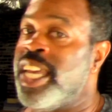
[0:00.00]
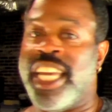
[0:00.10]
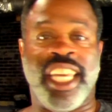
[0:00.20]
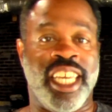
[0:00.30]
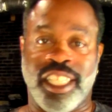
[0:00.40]

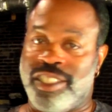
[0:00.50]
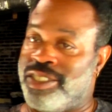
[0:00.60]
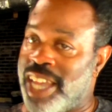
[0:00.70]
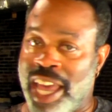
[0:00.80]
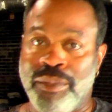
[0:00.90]
It gets
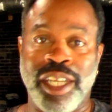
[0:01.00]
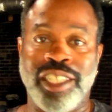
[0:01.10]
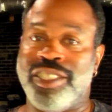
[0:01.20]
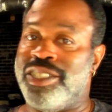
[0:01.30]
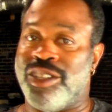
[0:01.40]

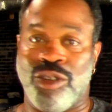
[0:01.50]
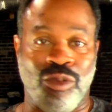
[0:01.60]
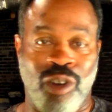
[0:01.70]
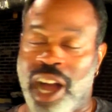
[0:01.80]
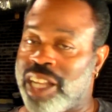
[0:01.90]
damaged,
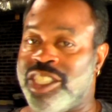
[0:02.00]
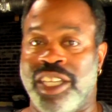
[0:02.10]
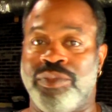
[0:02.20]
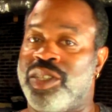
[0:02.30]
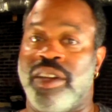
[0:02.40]
rock
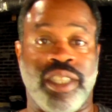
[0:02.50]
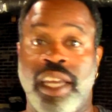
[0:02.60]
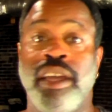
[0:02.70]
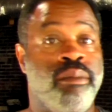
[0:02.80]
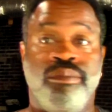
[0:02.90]
chips and
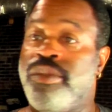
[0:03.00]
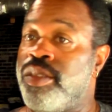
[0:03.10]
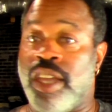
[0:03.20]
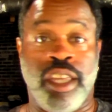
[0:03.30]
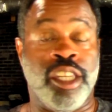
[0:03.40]
everything.
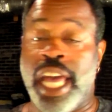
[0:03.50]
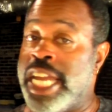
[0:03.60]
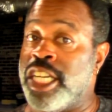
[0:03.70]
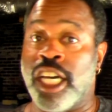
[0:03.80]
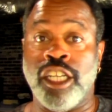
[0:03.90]
It
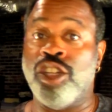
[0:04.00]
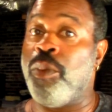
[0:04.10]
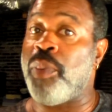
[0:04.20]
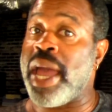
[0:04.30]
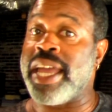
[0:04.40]
ain't nothing a
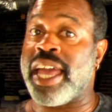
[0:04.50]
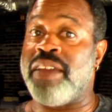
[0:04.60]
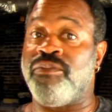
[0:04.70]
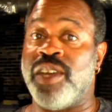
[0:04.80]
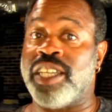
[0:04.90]
little paint
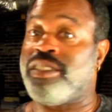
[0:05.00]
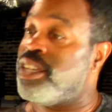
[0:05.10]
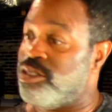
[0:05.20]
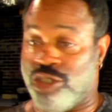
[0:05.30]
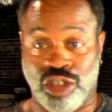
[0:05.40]
can't fix.
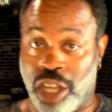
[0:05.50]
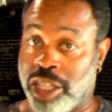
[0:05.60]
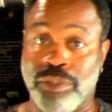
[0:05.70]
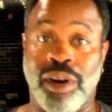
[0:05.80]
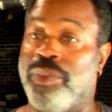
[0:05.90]
Just take
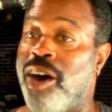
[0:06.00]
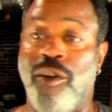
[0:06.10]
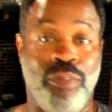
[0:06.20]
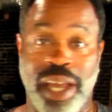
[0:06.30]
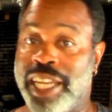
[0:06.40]
the bumper
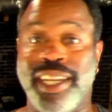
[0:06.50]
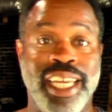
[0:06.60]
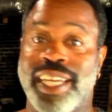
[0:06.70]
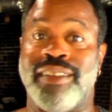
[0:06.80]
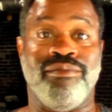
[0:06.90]
off, paint it
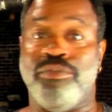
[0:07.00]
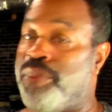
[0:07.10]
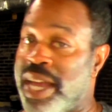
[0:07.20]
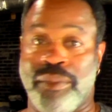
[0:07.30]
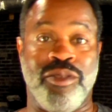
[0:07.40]
again.
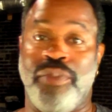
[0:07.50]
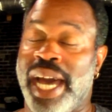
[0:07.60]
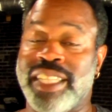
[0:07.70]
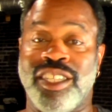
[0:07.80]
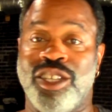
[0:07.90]
Bam, you're
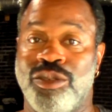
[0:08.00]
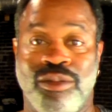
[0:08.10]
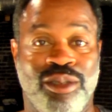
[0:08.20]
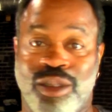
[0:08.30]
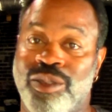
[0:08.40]
back to new.
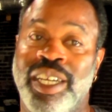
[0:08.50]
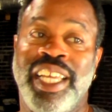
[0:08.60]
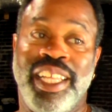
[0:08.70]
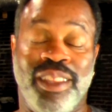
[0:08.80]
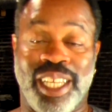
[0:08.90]
So
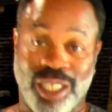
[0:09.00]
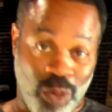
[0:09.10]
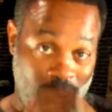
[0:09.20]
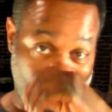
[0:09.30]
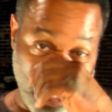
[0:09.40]
that's the
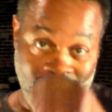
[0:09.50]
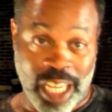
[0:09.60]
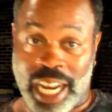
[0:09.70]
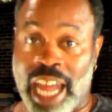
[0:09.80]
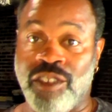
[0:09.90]
way I look
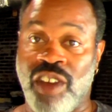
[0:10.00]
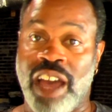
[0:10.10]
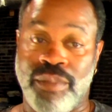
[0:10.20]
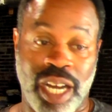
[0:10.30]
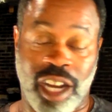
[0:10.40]
at it. I
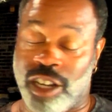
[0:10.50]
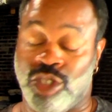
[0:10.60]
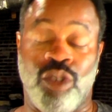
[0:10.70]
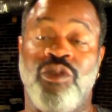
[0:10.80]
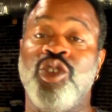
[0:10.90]
drive my car.
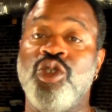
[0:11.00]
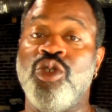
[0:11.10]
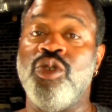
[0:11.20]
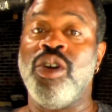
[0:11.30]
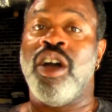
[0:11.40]
So if
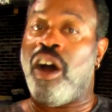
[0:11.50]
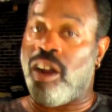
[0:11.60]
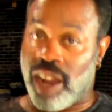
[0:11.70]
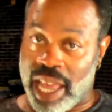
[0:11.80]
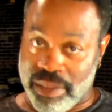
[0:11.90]
you
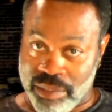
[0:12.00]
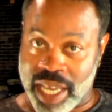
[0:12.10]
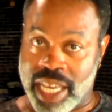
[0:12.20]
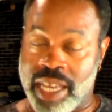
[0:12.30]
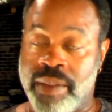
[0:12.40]
are like
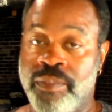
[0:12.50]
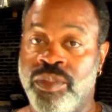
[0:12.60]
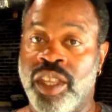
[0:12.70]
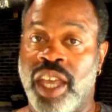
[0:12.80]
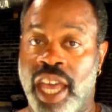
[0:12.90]
me
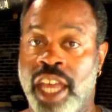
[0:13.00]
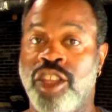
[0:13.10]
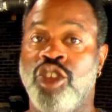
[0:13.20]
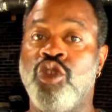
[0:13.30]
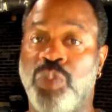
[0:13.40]

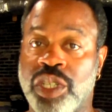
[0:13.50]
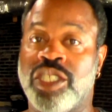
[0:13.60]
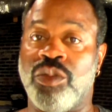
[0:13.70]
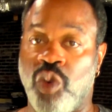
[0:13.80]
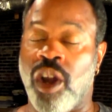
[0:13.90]
and you put
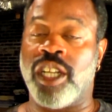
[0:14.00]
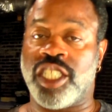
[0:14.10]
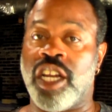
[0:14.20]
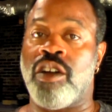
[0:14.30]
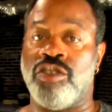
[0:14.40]
some wear and
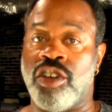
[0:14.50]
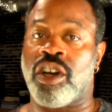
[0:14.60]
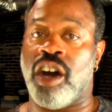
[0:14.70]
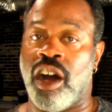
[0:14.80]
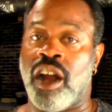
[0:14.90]
tear on your
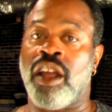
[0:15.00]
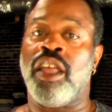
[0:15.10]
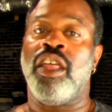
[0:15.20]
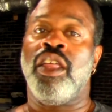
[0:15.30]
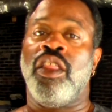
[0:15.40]
car,
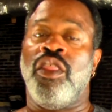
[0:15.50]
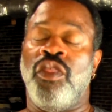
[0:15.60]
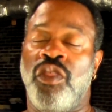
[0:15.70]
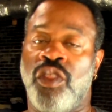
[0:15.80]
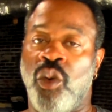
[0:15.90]

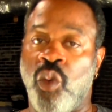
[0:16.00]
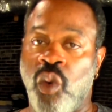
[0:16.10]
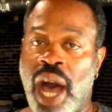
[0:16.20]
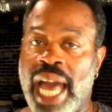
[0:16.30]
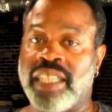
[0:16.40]
the
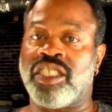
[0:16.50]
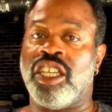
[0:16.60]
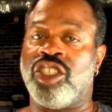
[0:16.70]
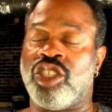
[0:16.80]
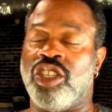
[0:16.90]
wax
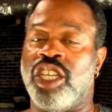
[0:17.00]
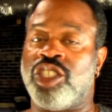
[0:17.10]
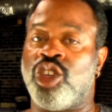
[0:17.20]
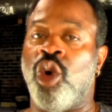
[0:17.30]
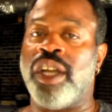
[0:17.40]
is
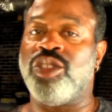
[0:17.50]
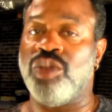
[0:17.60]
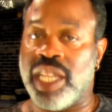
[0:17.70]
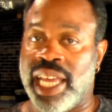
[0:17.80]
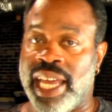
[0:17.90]
going to
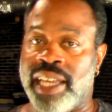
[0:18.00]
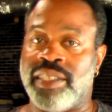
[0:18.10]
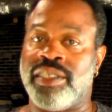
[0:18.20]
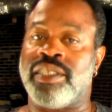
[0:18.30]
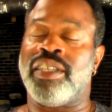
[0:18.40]

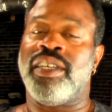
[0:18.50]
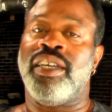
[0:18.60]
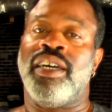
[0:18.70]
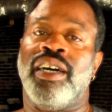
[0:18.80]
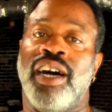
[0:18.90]
last
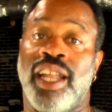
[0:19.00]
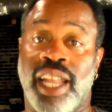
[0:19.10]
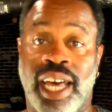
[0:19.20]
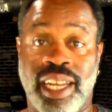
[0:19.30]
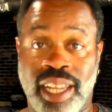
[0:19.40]
a
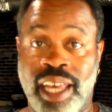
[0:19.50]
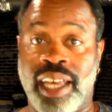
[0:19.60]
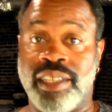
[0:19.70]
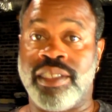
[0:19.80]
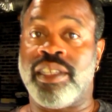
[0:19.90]
lot
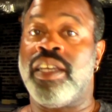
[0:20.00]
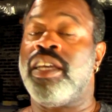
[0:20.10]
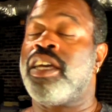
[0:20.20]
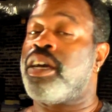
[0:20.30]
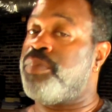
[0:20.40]
less
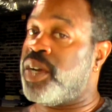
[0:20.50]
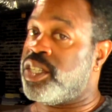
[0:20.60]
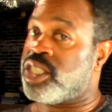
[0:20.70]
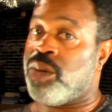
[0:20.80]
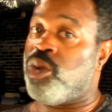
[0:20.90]
compared to
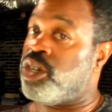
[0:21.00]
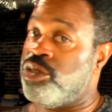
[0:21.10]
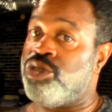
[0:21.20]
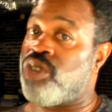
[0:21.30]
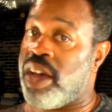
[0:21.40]
someone
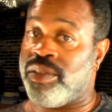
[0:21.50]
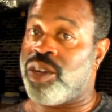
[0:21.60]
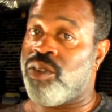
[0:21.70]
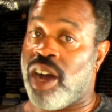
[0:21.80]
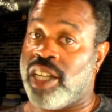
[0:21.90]
who's driving a
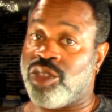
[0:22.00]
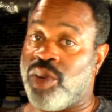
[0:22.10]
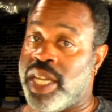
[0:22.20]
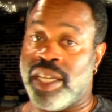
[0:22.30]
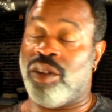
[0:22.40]
garage
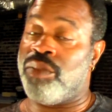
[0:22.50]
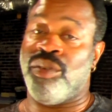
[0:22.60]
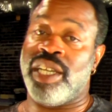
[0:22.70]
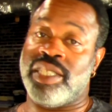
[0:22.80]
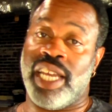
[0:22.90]
queen. It only
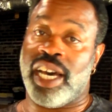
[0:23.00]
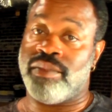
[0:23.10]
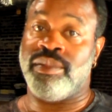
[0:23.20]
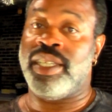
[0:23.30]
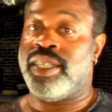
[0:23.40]
brings it
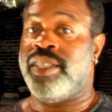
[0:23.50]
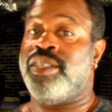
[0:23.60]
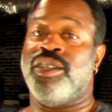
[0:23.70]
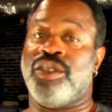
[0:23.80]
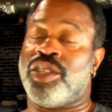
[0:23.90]
out,
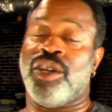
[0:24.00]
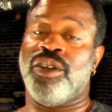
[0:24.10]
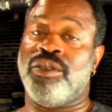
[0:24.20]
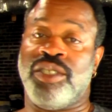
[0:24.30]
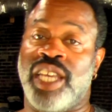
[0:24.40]
the
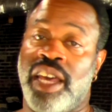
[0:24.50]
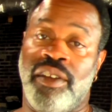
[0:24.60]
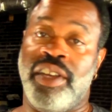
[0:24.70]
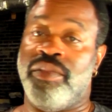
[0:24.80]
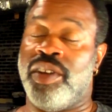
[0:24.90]
third
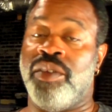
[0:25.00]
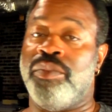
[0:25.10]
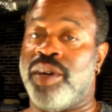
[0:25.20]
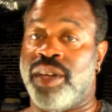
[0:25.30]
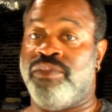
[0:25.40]
Saturday of every
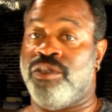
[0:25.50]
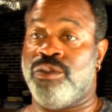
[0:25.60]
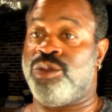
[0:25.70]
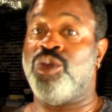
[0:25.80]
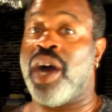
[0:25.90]
month for
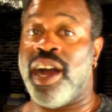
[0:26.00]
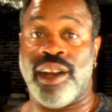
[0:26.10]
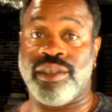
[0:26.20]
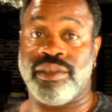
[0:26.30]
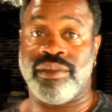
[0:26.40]
2
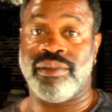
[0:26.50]
hours.